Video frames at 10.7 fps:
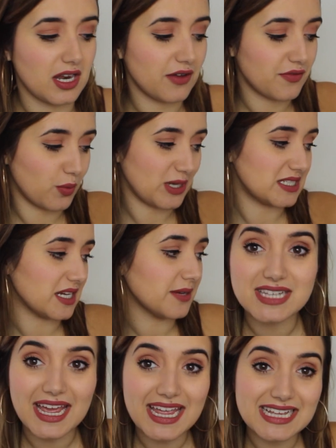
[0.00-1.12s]
colour for winter.
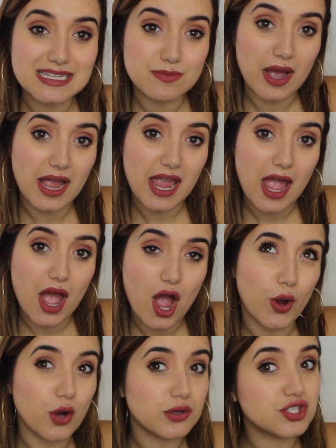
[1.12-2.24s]
Today is my
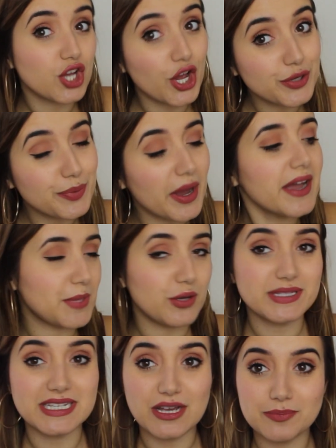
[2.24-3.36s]
October
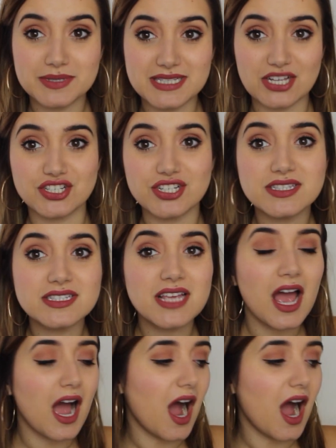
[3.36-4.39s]
beauty obsessions.